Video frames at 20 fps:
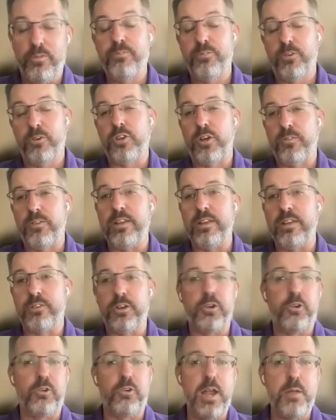First off, it's
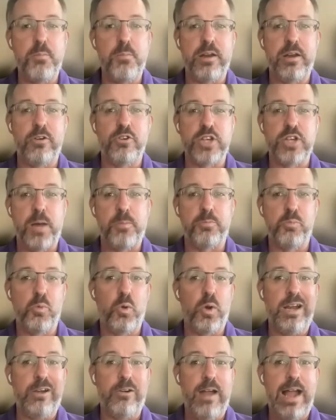going to create better jobs,
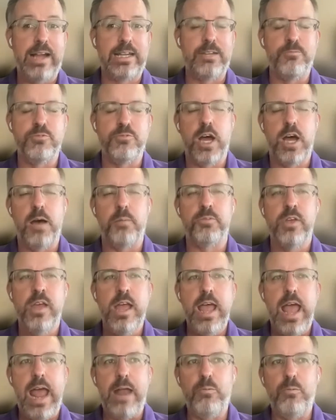more interactive jobs,
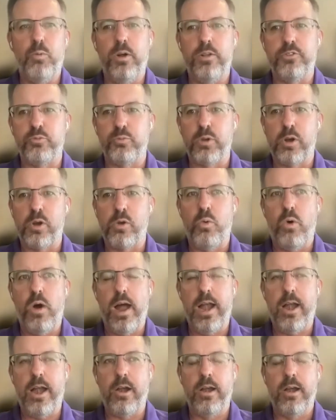and ones that
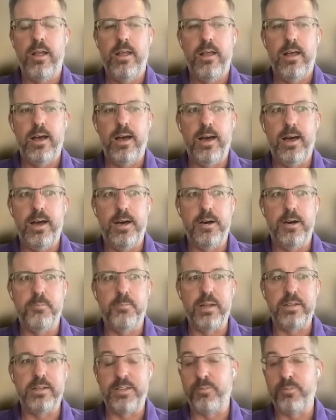require
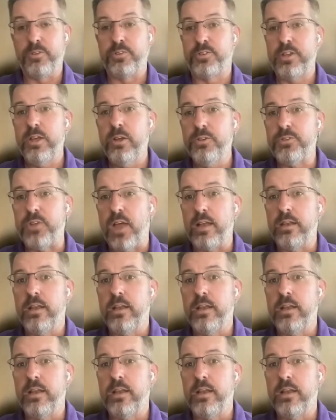a different skill set,